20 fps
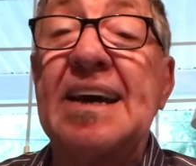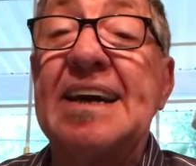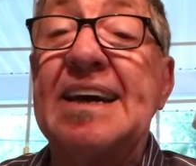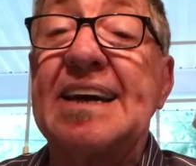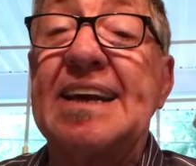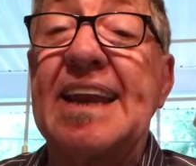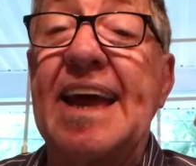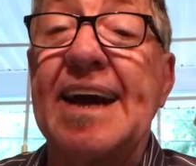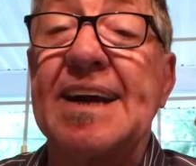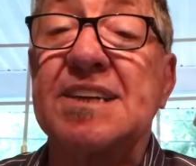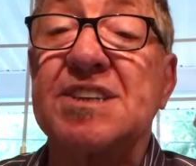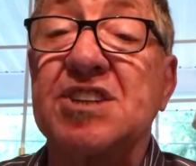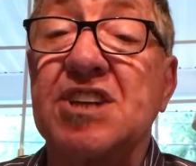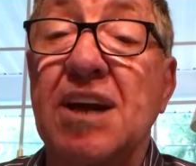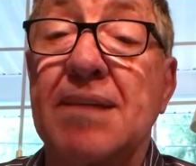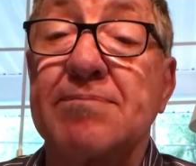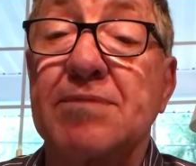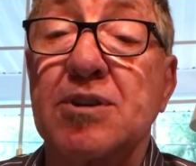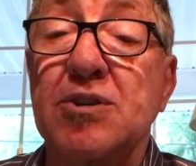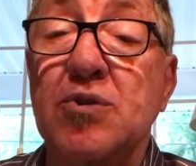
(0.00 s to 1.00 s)
In Acts
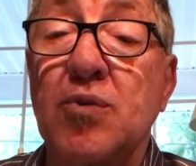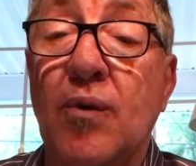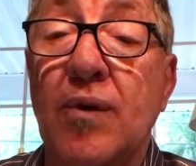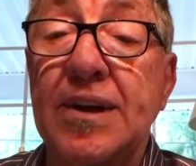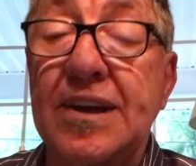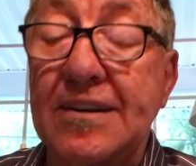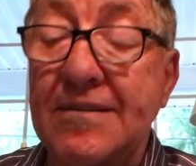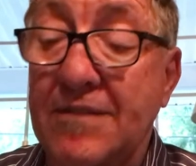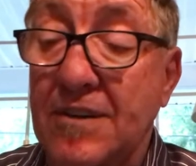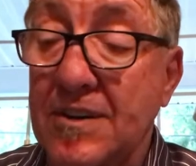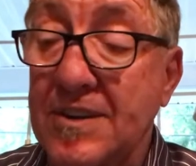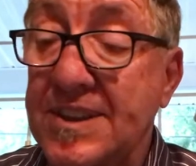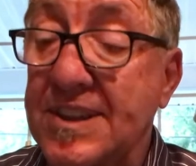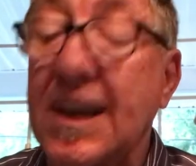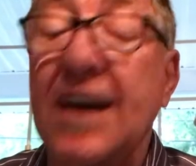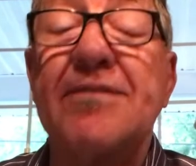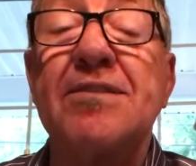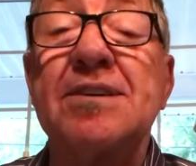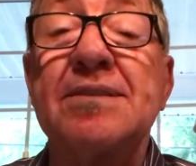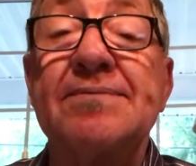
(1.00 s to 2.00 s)
chapter 20, verse
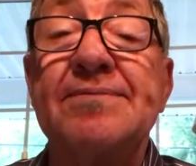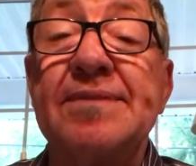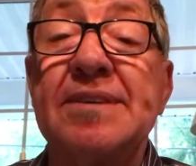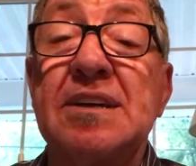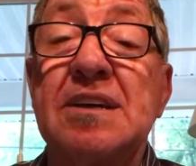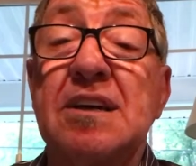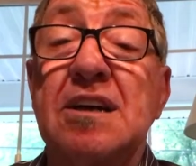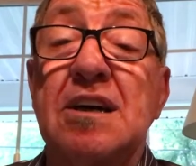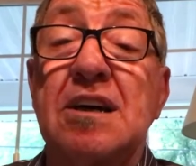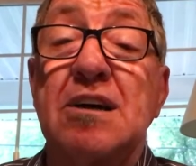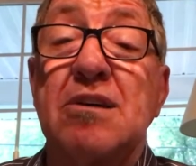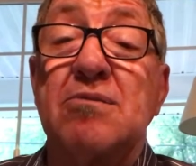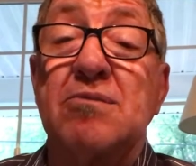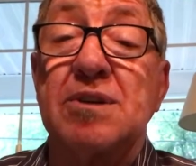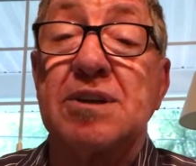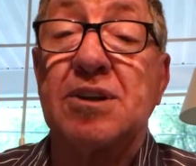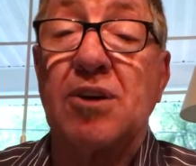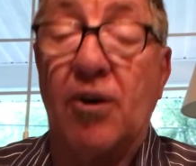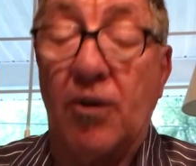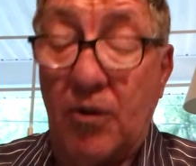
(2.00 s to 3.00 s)
7, we're
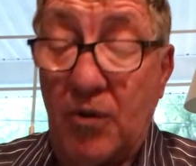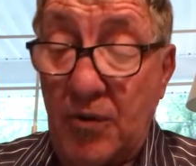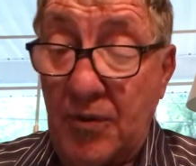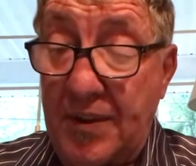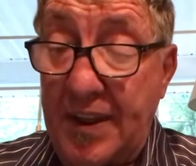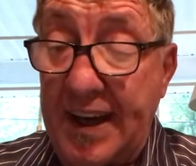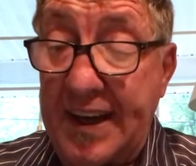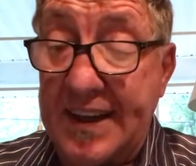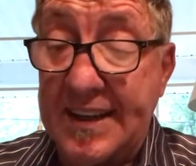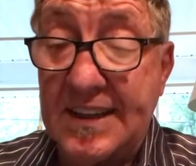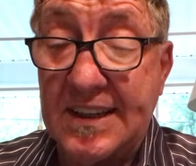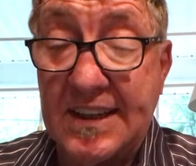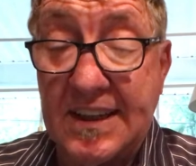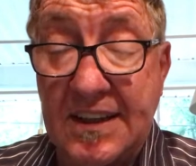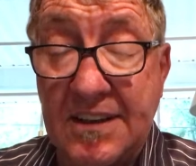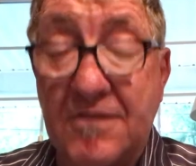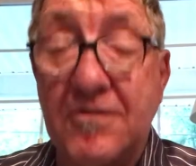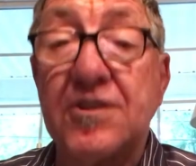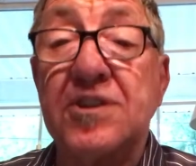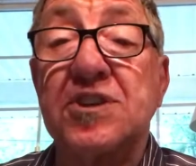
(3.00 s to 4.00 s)
told
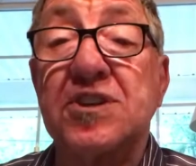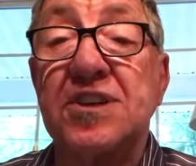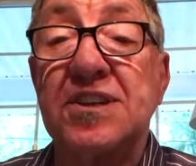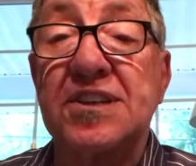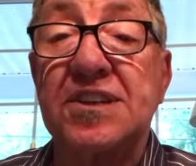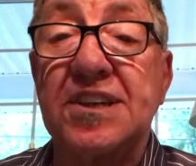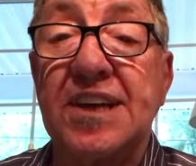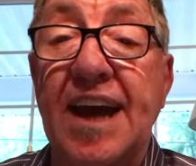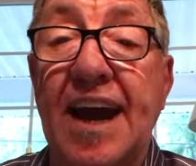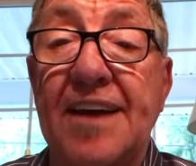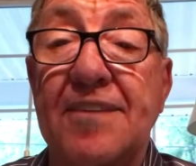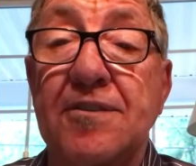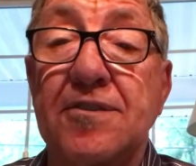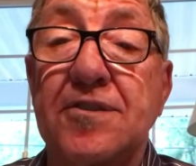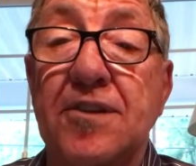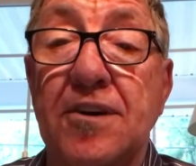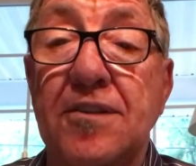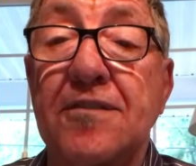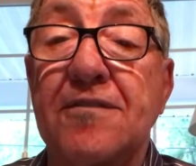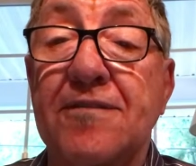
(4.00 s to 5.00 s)
that Christians gathered
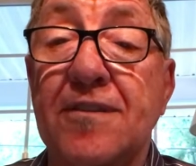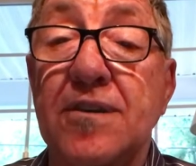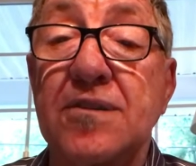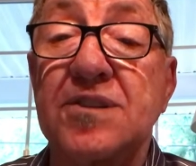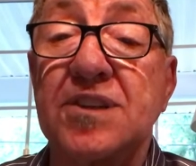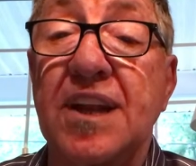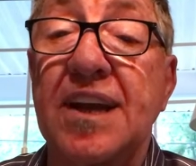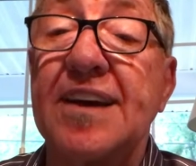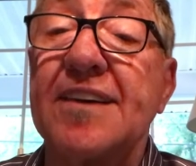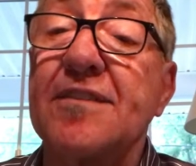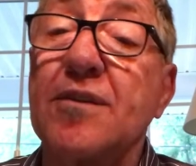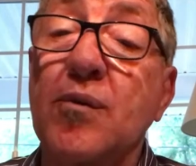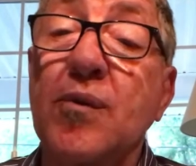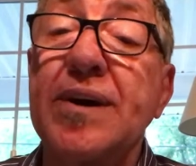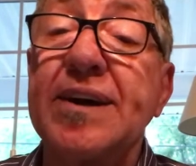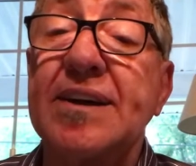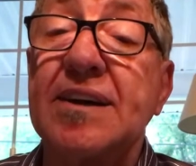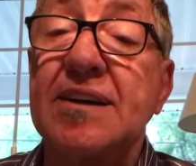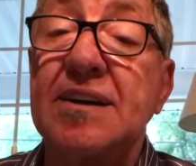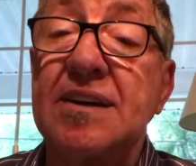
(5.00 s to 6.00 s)
on the first day of the
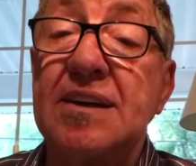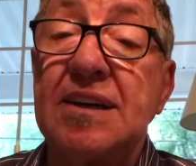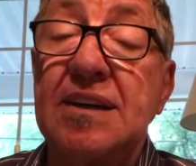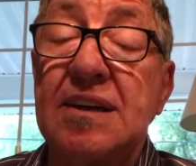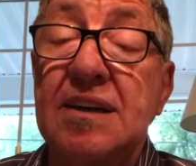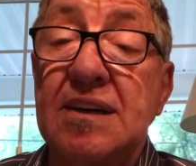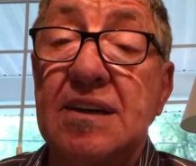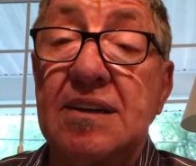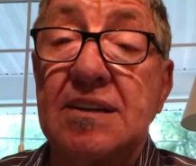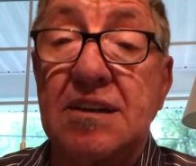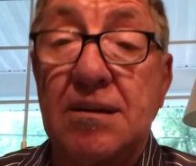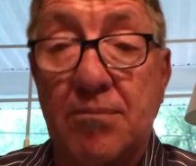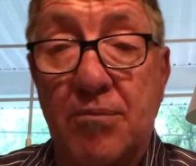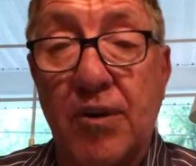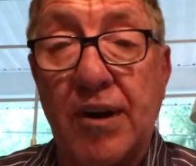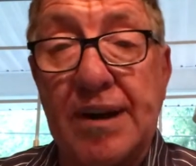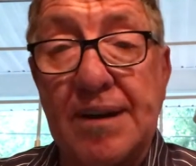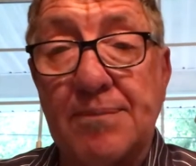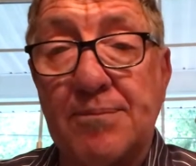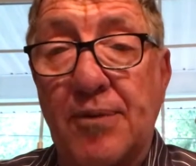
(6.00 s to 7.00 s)
week to
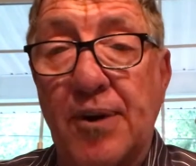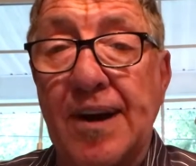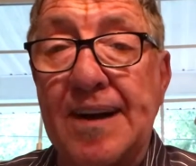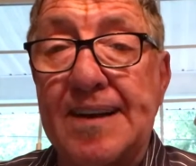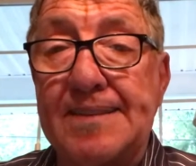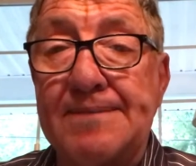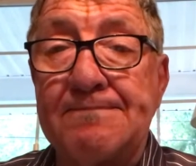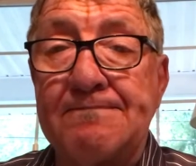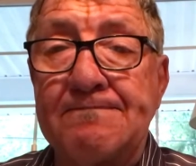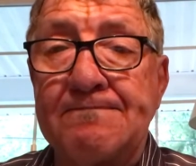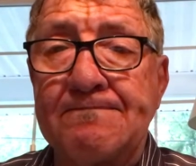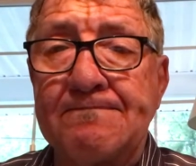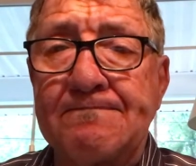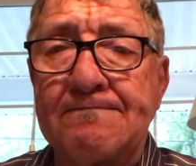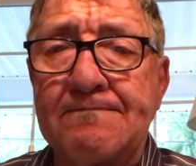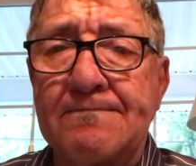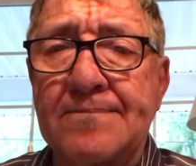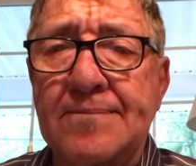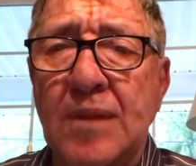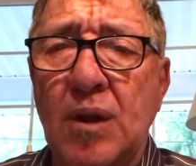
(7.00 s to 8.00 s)
break bread.
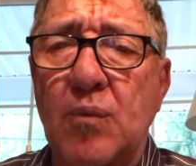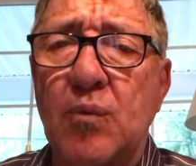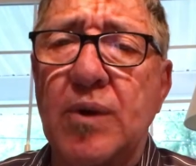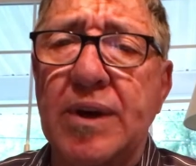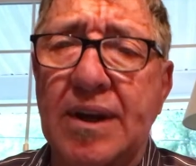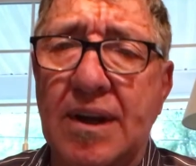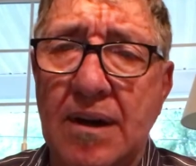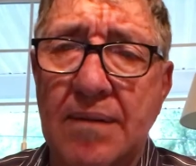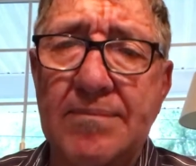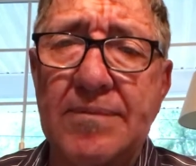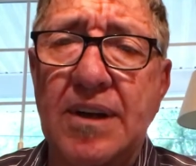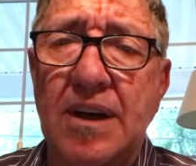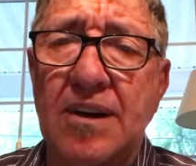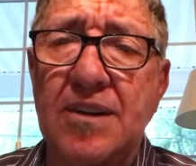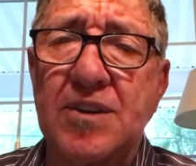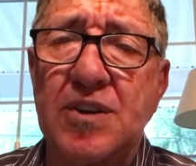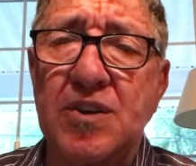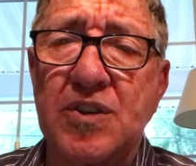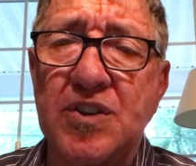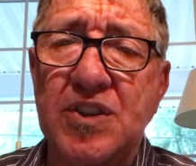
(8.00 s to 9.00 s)
We come to
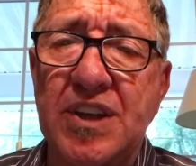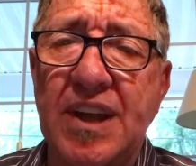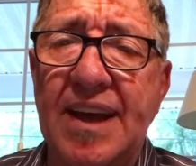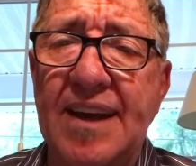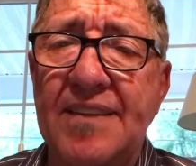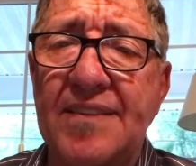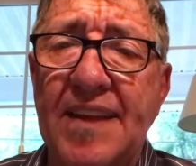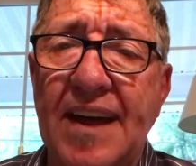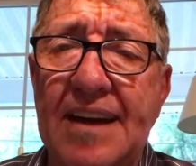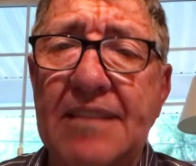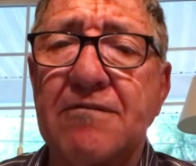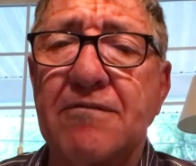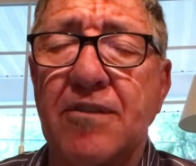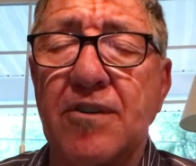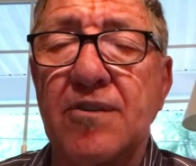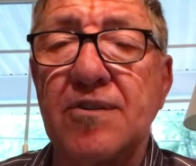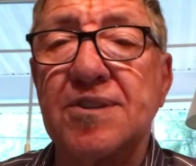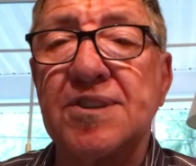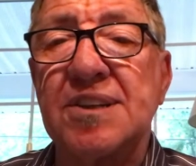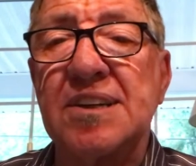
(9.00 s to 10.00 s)
understand that
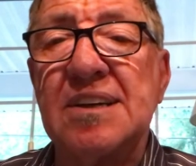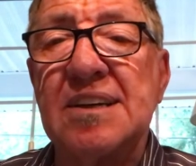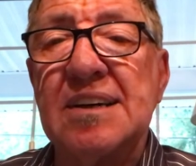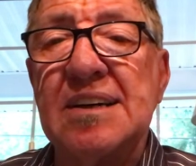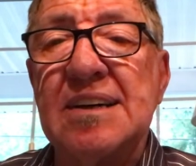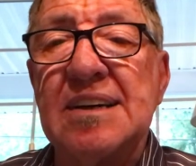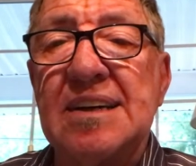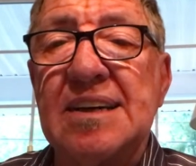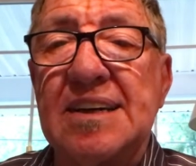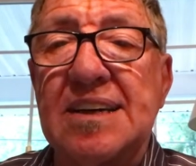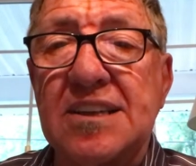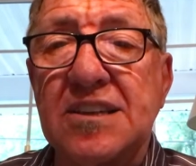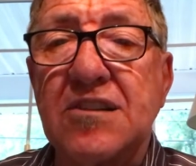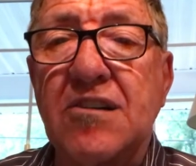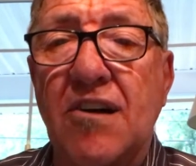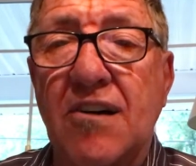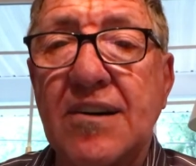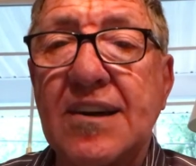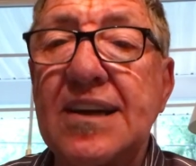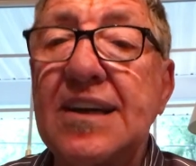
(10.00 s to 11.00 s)
verse is
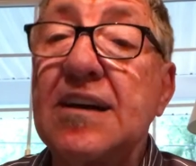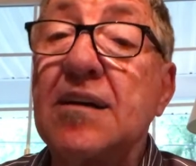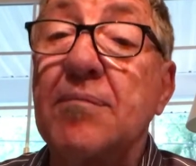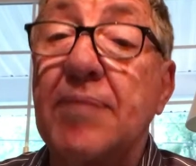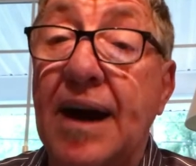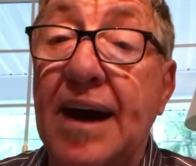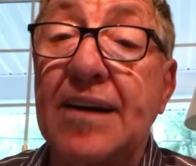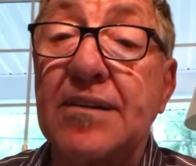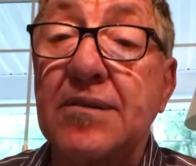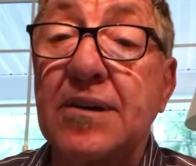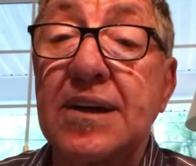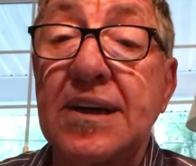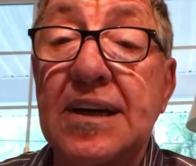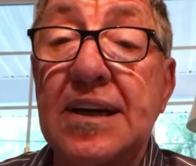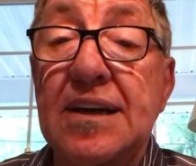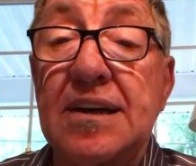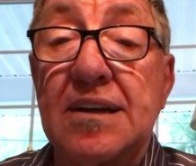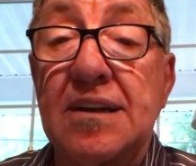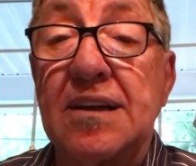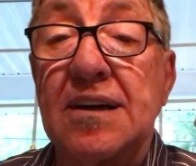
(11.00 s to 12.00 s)
talking about
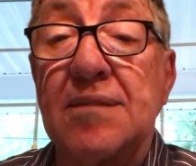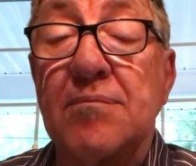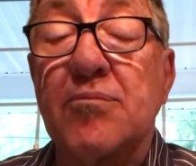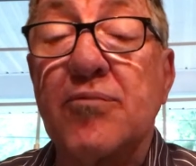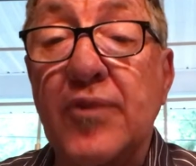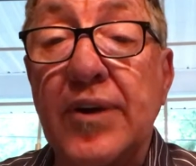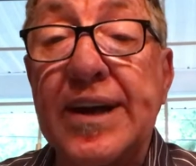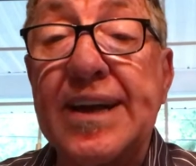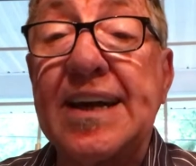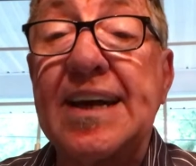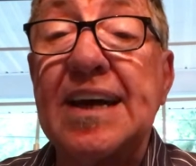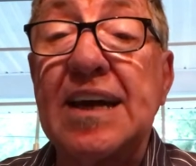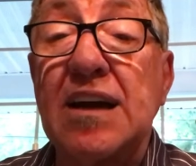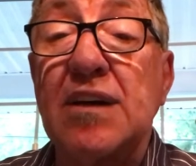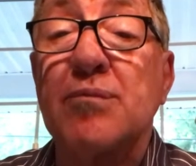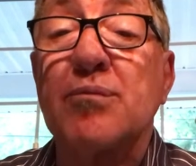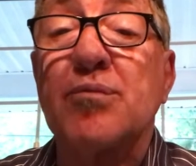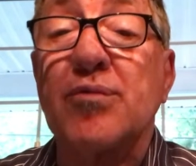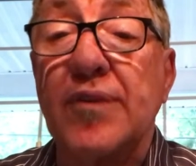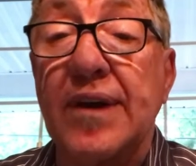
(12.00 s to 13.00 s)
the breaking
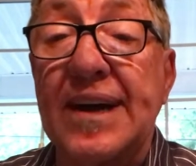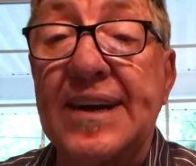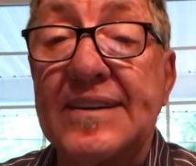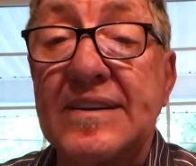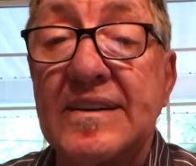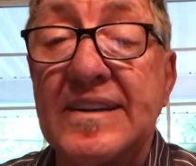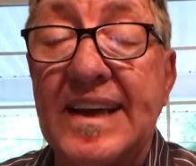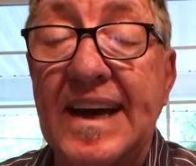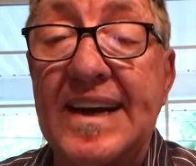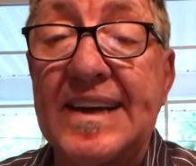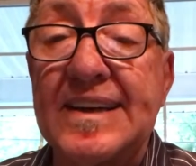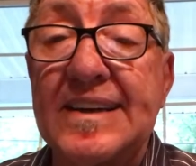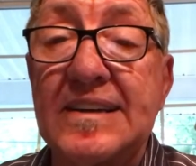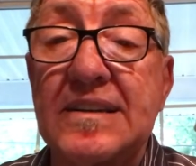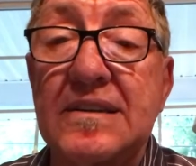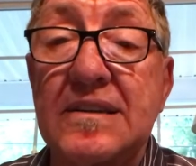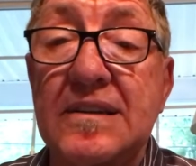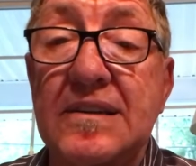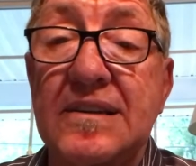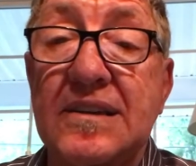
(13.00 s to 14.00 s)
of bread that
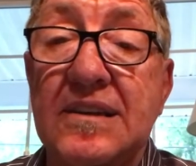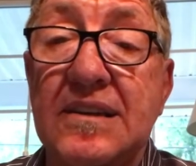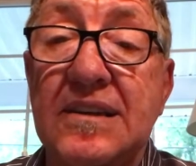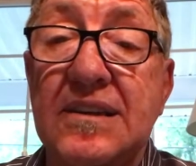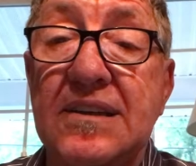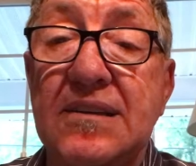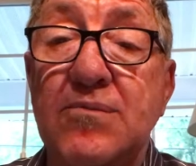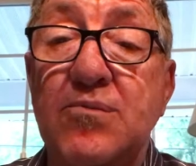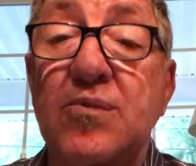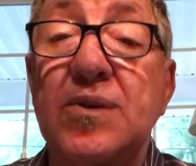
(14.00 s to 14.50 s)
is